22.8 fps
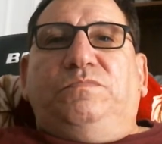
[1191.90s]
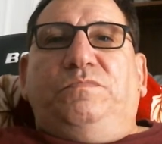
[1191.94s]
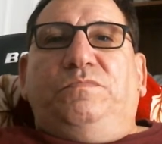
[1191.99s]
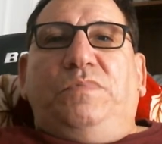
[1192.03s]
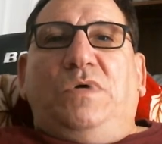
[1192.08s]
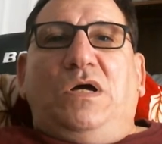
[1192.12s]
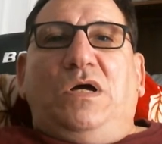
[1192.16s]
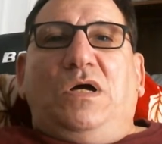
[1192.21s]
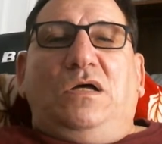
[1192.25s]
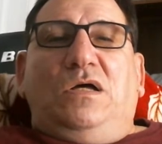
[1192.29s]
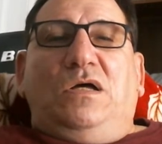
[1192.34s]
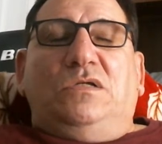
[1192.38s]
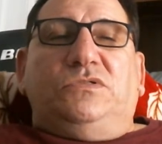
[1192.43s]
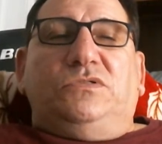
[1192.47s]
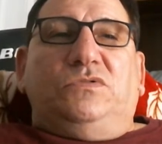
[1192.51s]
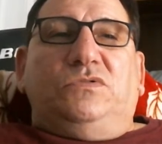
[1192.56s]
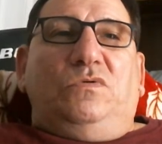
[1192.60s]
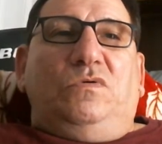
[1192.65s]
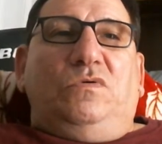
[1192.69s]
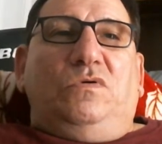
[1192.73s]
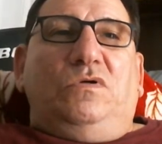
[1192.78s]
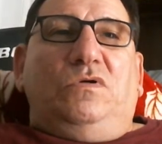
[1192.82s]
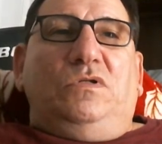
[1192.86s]
box
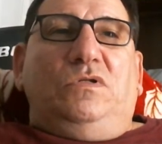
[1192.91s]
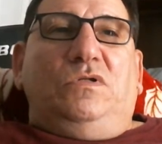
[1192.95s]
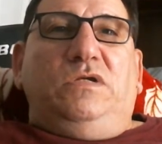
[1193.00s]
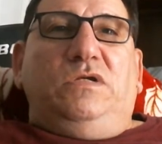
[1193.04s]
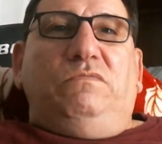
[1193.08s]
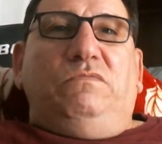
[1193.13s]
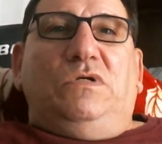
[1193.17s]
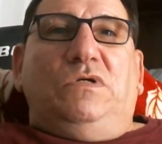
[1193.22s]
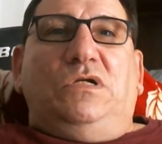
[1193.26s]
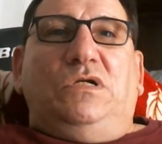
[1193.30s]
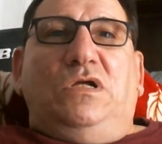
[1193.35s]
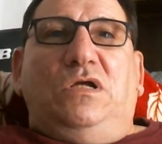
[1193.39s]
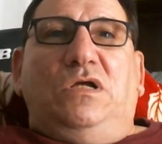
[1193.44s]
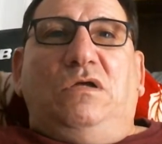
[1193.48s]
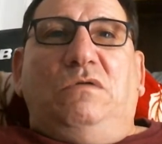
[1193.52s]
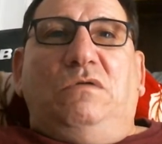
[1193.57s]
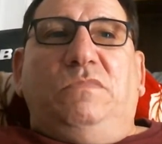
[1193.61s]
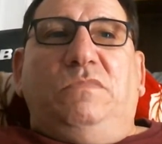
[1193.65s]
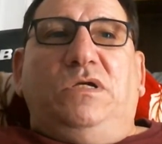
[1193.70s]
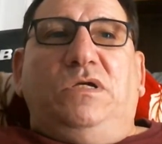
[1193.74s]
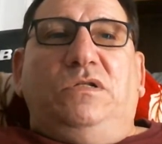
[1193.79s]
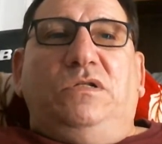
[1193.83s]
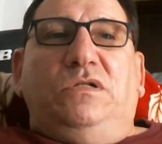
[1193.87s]
or leave a
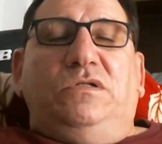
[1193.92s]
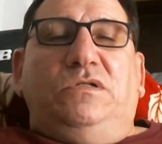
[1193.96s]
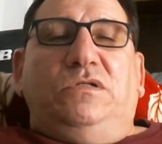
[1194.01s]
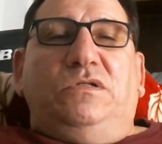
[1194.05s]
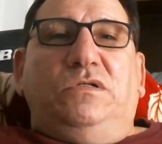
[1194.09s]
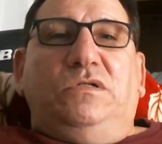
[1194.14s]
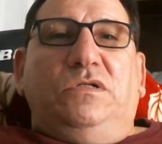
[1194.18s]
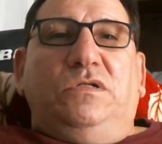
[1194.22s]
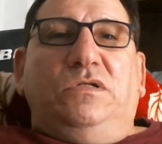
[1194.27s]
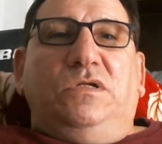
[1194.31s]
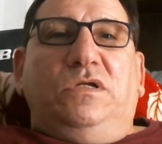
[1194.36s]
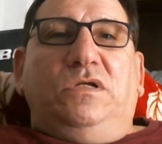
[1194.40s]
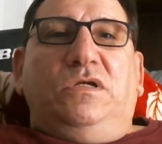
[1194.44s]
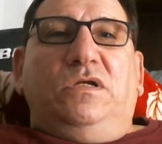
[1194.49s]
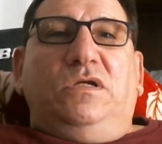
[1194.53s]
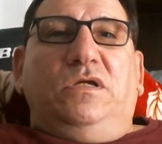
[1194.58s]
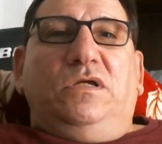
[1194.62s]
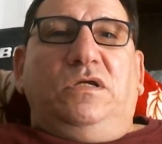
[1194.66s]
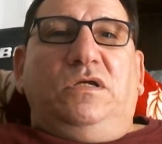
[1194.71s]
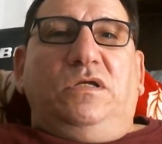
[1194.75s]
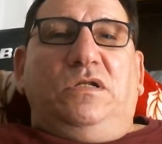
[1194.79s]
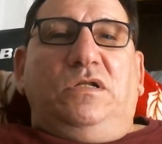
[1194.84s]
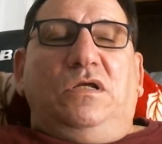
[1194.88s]
comment,
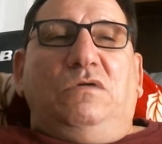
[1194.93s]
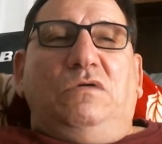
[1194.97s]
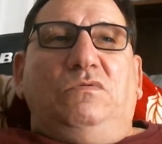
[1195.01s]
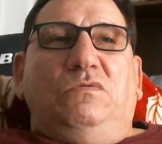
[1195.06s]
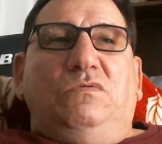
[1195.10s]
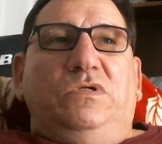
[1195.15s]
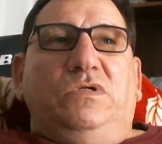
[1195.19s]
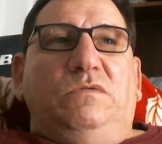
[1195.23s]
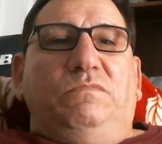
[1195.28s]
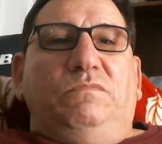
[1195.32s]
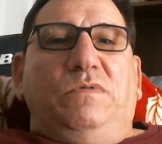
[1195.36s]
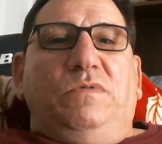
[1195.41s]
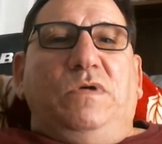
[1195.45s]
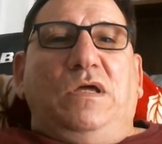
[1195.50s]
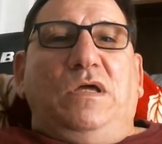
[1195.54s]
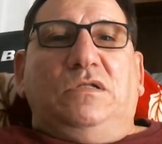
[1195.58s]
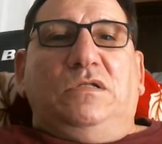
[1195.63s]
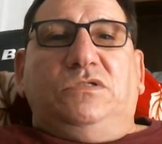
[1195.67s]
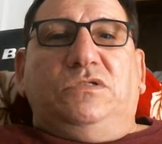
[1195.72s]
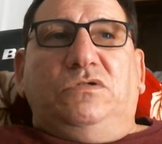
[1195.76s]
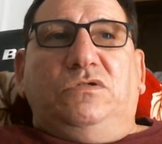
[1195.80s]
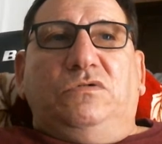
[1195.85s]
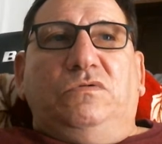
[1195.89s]
and I will get
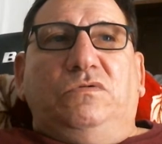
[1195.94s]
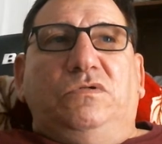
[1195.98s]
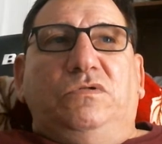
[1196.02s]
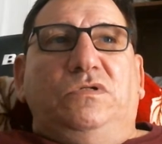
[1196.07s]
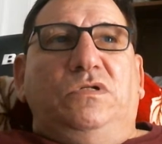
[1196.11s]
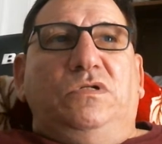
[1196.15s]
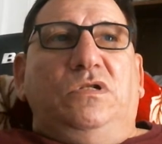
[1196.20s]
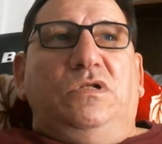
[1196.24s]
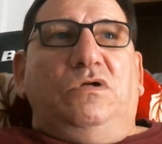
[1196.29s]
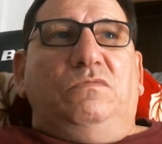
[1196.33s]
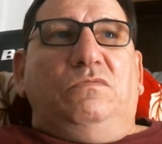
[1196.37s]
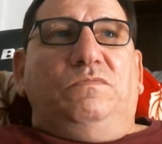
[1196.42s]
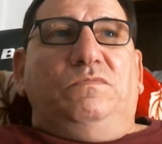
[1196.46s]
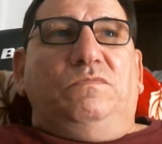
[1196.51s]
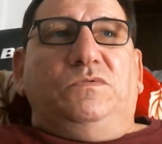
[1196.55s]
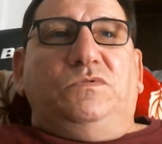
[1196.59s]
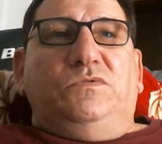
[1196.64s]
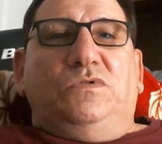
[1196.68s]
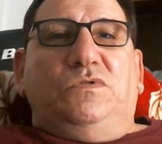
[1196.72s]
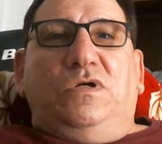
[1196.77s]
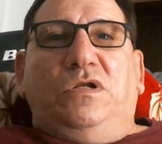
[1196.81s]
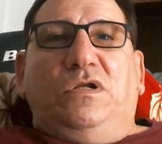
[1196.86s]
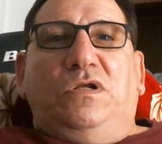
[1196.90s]
back to you and
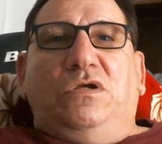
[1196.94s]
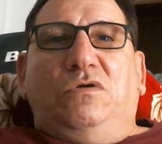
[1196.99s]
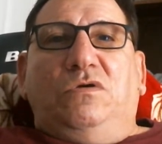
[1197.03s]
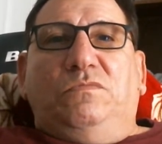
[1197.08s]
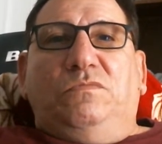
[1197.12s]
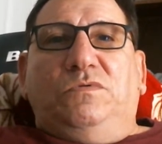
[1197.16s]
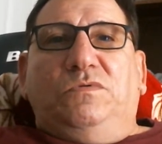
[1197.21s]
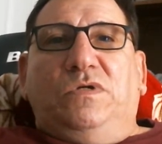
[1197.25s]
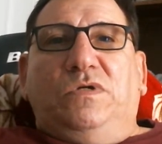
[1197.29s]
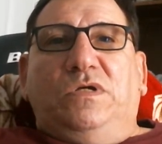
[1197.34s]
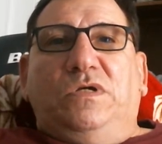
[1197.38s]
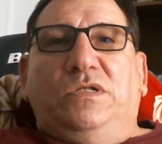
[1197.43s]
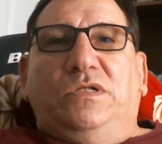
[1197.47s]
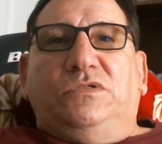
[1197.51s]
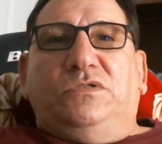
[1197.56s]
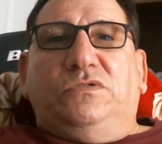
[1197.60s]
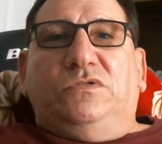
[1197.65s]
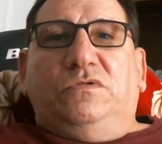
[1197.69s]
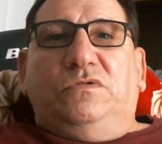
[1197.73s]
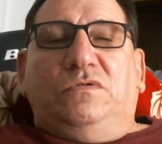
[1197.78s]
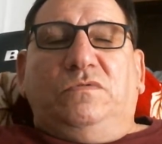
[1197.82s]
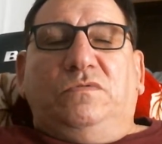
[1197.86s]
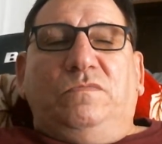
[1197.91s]
try to help you
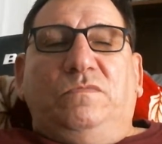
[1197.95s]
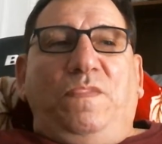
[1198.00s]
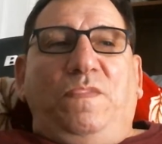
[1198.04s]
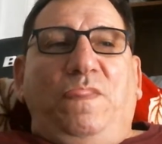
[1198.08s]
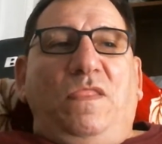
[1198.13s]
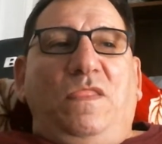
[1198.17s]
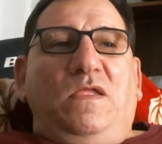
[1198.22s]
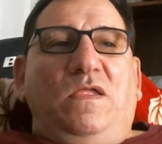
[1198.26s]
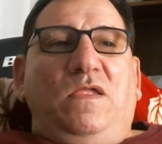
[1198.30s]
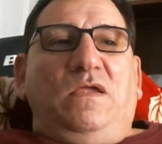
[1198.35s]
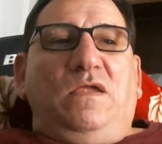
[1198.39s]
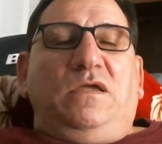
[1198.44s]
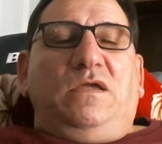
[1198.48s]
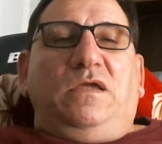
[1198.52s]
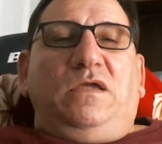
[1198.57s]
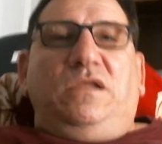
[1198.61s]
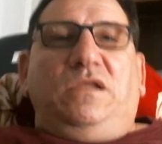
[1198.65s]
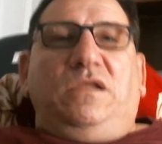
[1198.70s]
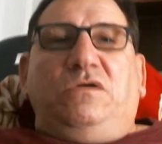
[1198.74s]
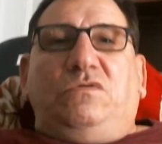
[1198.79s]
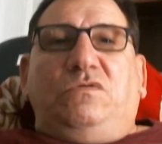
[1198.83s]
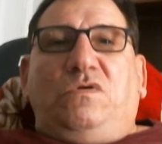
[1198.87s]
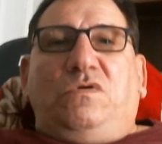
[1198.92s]
answer
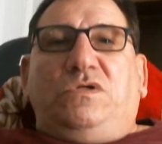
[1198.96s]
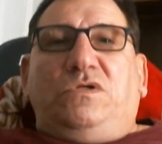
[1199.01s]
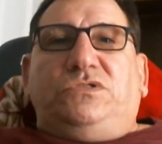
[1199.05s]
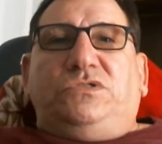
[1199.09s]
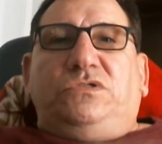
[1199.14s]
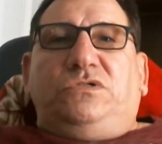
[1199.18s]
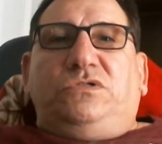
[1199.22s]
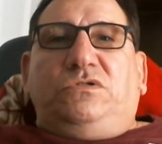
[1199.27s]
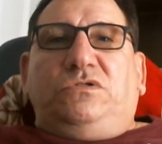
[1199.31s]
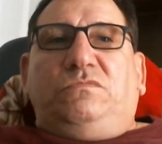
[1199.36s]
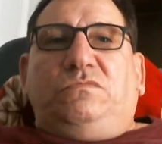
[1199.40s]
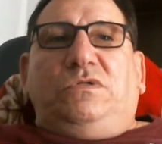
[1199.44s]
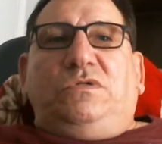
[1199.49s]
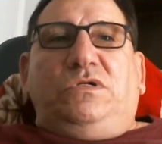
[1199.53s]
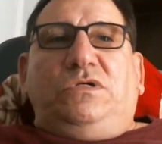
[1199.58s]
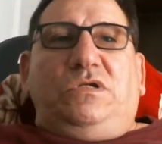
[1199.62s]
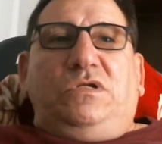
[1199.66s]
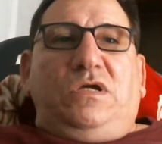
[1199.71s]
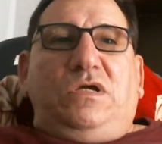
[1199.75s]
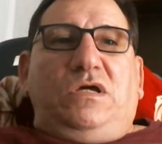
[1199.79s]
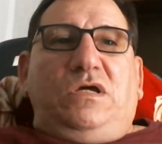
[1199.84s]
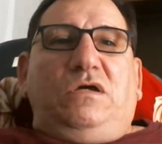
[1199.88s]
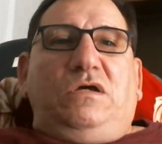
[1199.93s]
any question you might
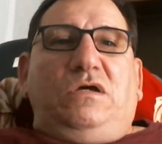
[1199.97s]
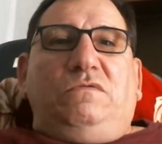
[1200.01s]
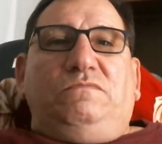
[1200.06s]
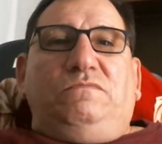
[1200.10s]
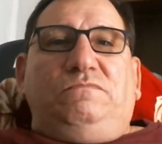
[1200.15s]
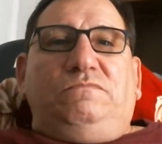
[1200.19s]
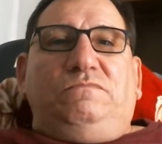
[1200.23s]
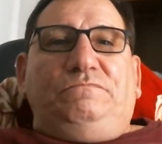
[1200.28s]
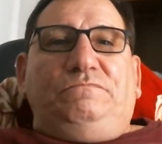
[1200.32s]
have.